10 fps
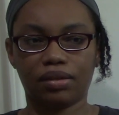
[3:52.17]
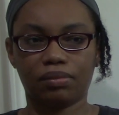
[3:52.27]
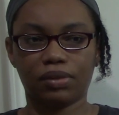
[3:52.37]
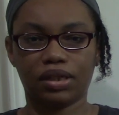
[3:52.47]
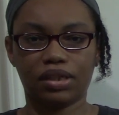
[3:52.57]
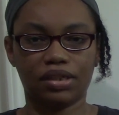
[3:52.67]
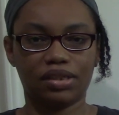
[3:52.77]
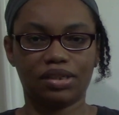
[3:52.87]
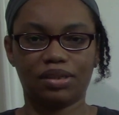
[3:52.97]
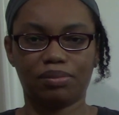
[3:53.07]

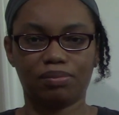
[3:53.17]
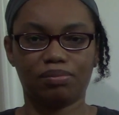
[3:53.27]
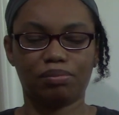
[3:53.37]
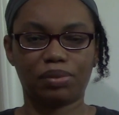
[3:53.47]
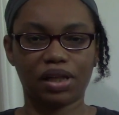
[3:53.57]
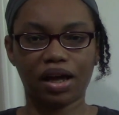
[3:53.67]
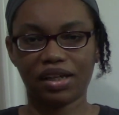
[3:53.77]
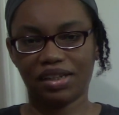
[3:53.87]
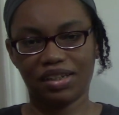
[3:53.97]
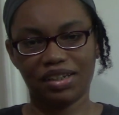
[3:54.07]
because
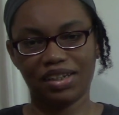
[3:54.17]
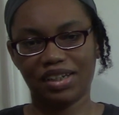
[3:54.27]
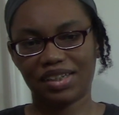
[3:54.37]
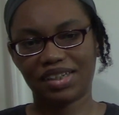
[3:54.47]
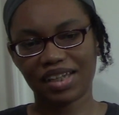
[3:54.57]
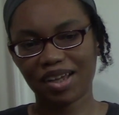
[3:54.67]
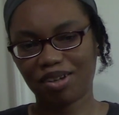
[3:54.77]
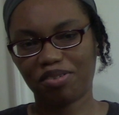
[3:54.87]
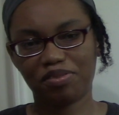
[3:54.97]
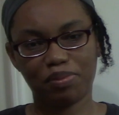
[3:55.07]
plot in
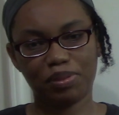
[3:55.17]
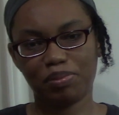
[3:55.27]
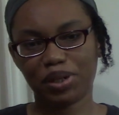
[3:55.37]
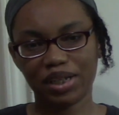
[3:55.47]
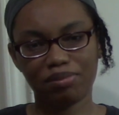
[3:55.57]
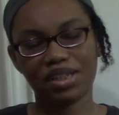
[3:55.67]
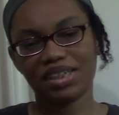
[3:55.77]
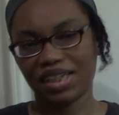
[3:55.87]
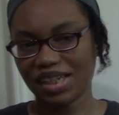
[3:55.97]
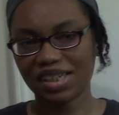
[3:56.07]
itself pretty
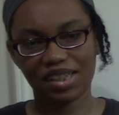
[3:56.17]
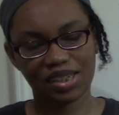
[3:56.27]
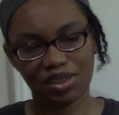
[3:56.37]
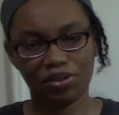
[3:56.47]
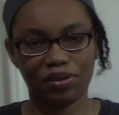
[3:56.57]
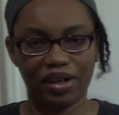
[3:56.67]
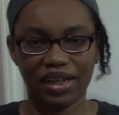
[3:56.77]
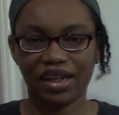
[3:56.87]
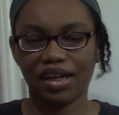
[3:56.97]
much is the story.